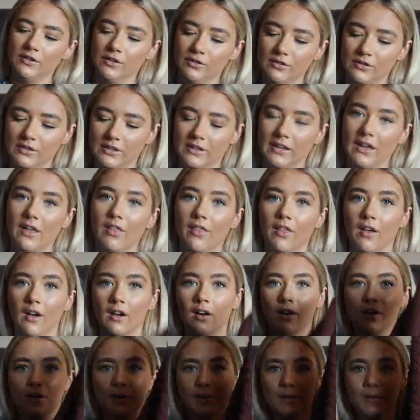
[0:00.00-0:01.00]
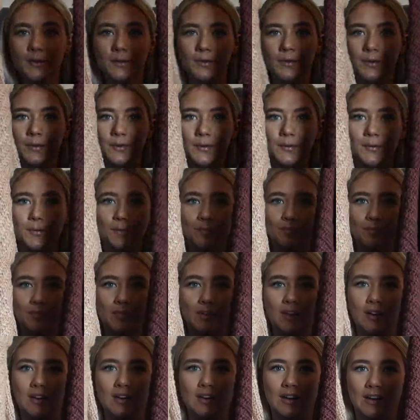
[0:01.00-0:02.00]
two together,
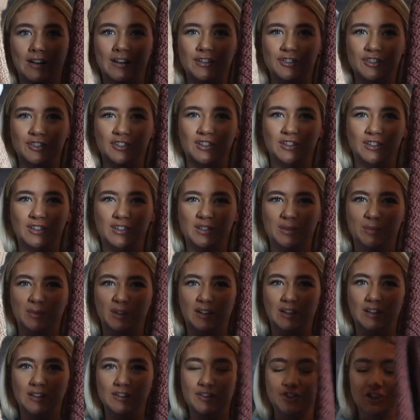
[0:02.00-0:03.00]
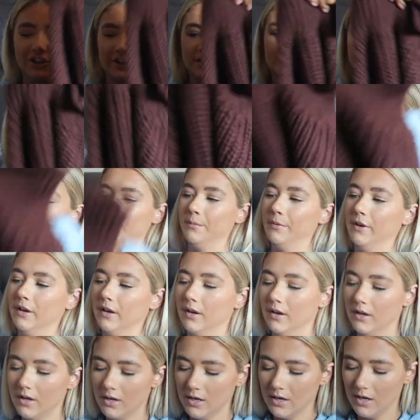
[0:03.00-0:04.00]
like, it just looks a bit cheap. Do you know what I
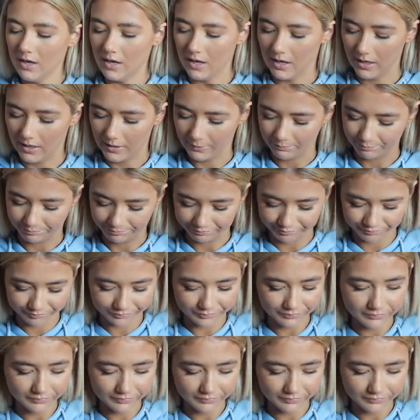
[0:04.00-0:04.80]
mean?